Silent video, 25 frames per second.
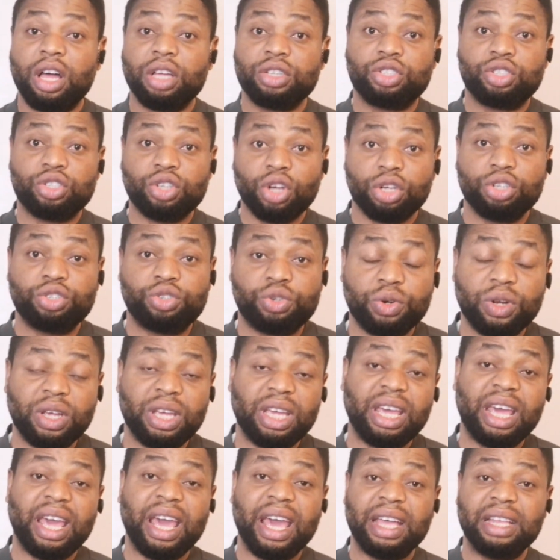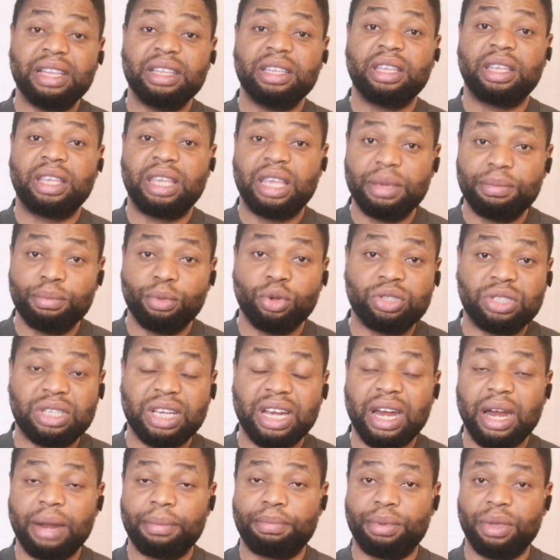surgery and
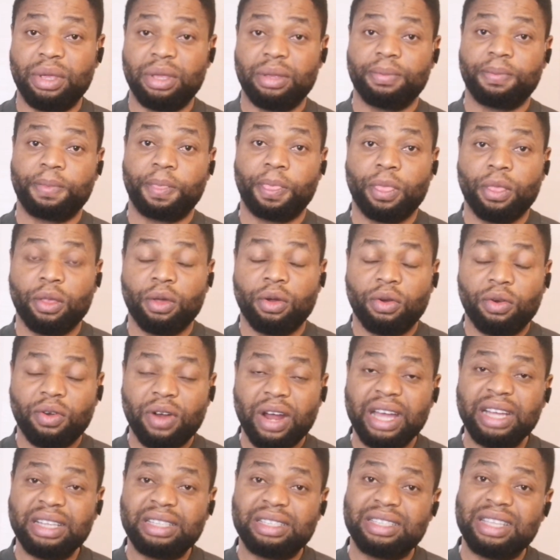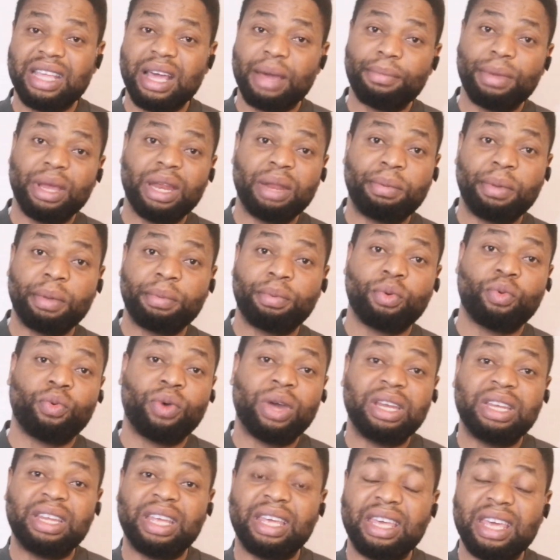chemotherapy. Right? There are many people,
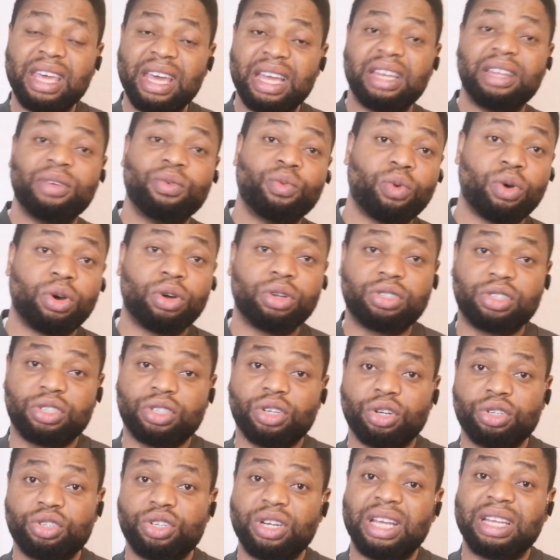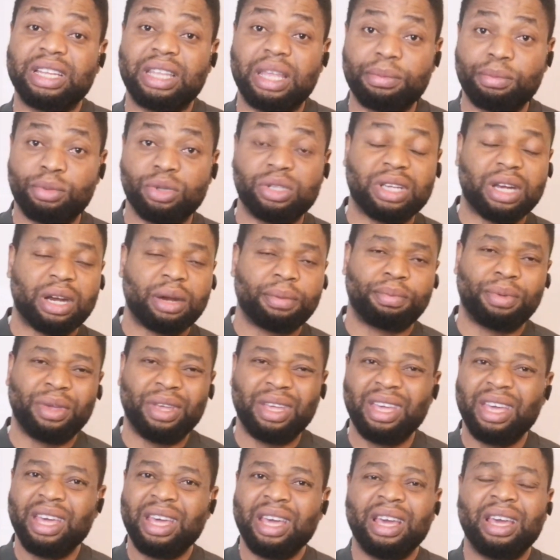when they hear the word surgery and
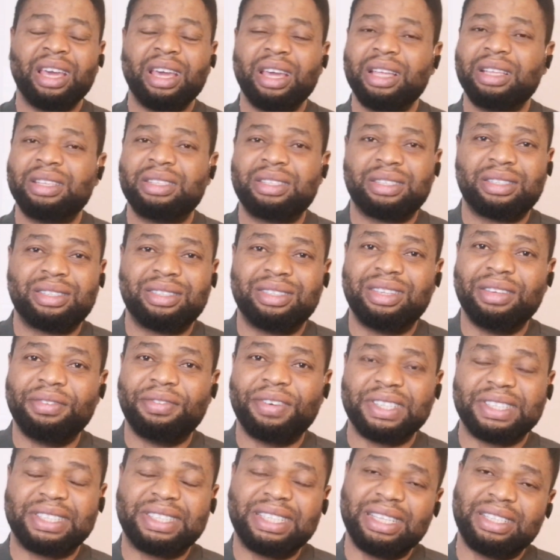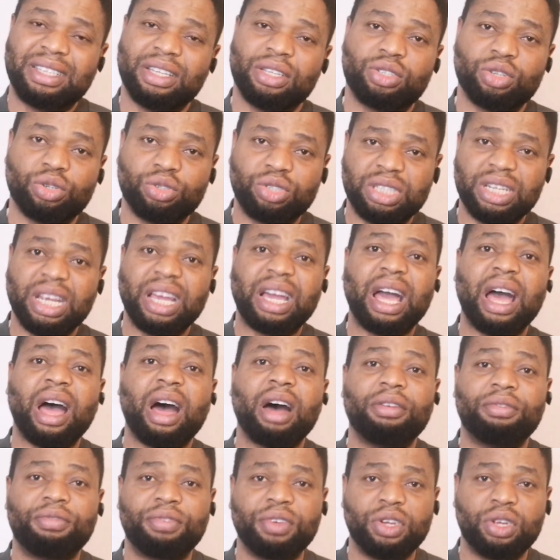chemotherapy, it's devastating. So check
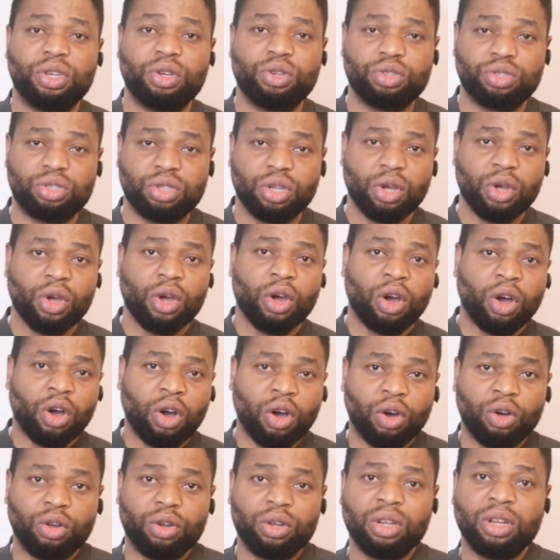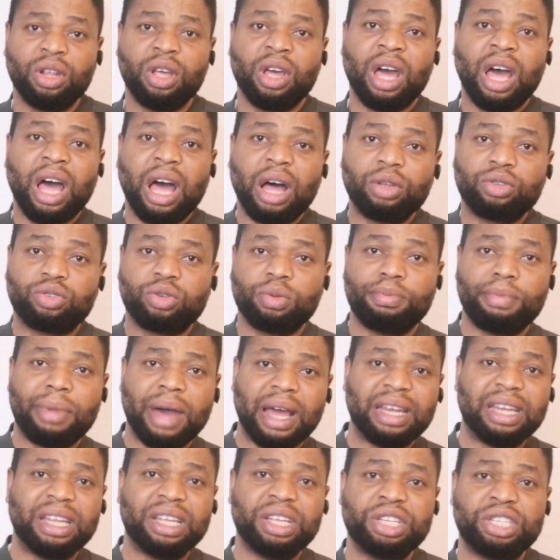our videos on how to
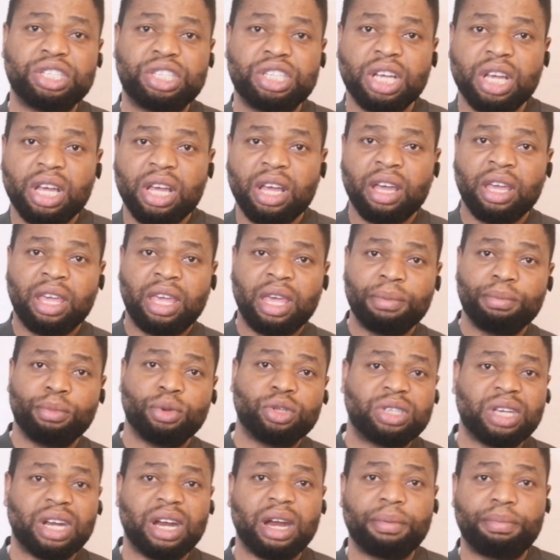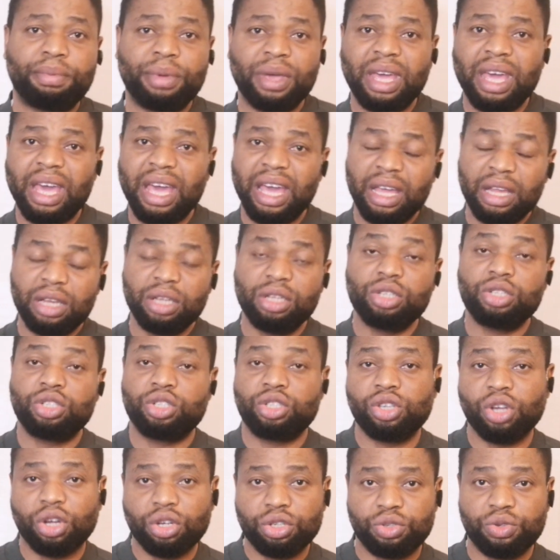manage chemotherapy and
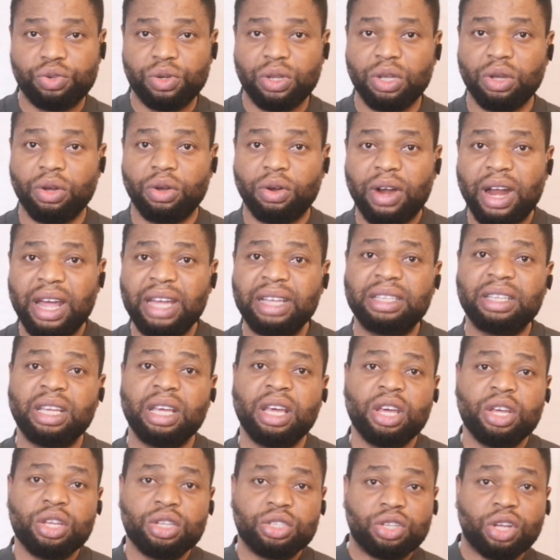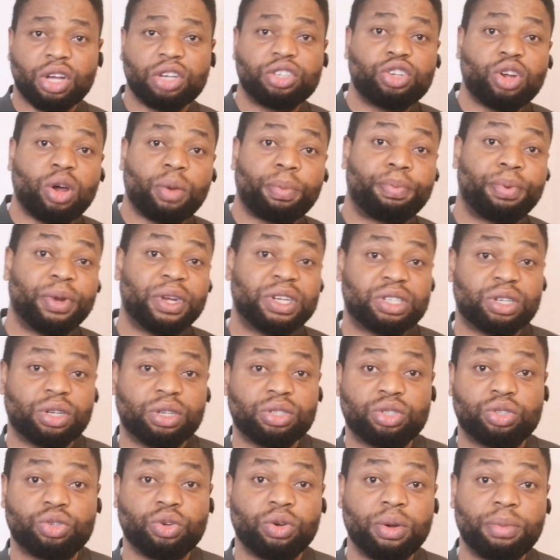surgery. All right? Surgery
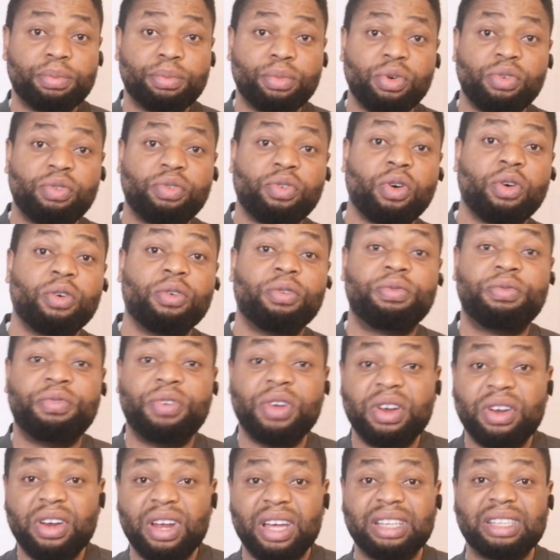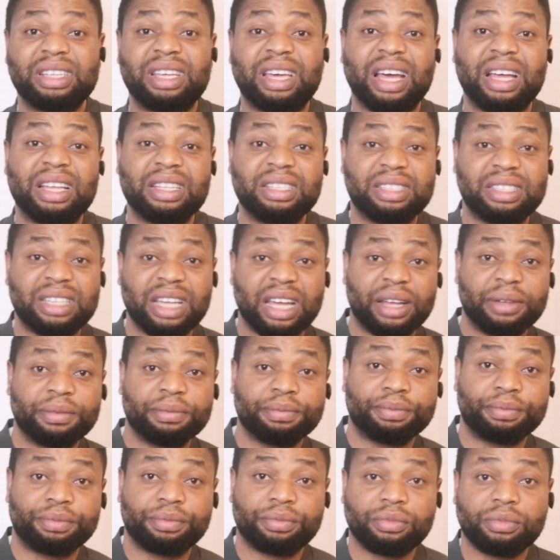operations to remove ovarian cancer